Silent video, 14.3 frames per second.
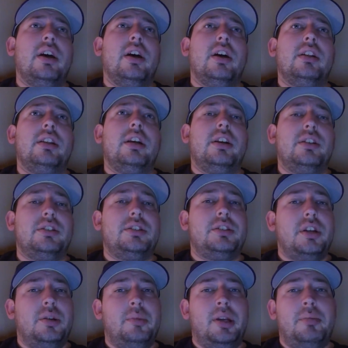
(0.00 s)
There's
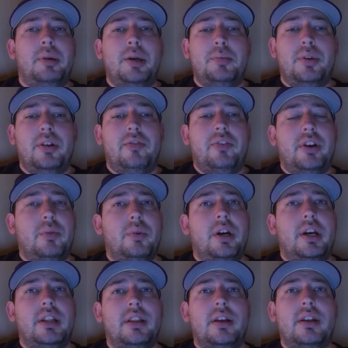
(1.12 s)
so many people at
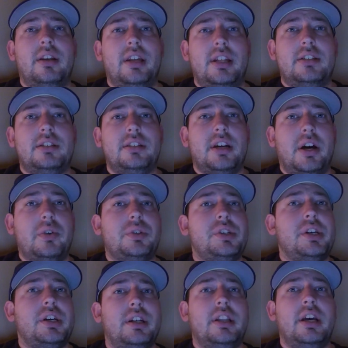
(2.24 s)
featherweight that needs a title
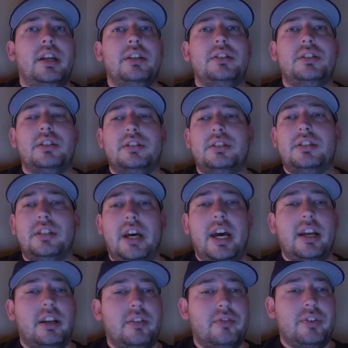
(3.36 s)
shot. That is a
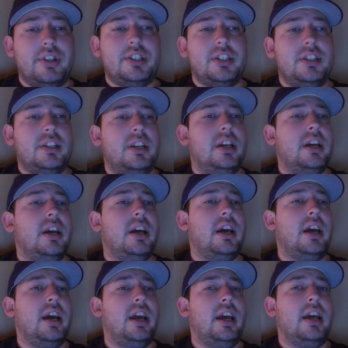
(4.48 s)
stacked division,
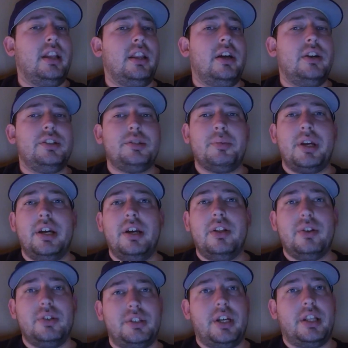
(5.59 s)
and there are some
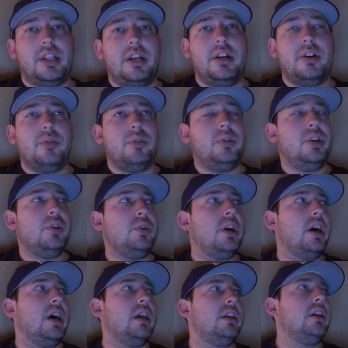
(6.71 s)
killers out there. You
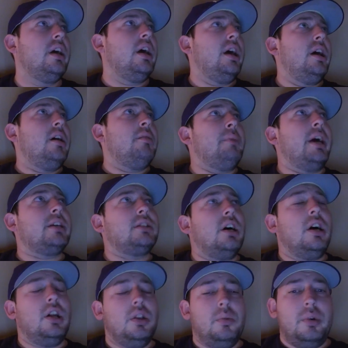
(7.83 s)
got Max
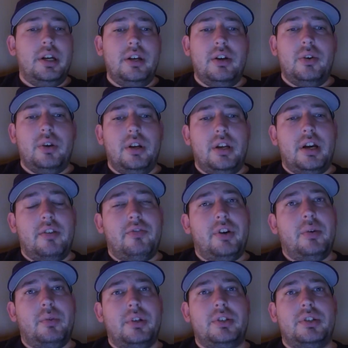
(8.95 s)
Holloway on a
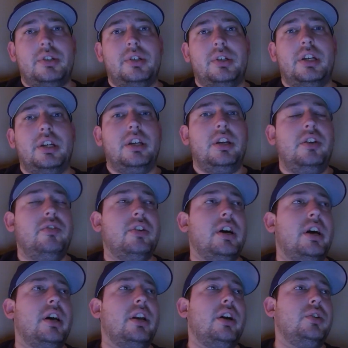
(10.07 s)
9-fight win streak. You've
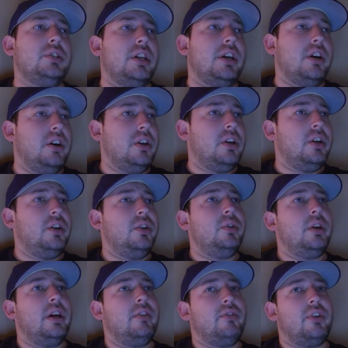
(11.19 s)
got Jose
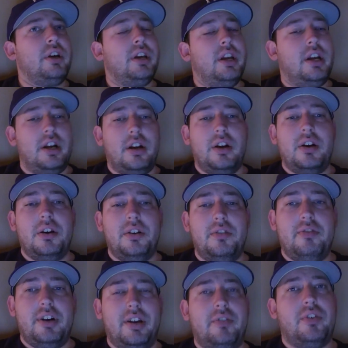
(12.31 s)
Aldo and Frankie Edgar
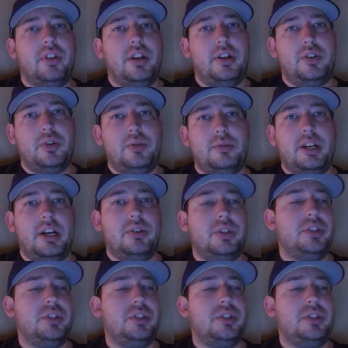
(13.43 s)
fighting for the interim title.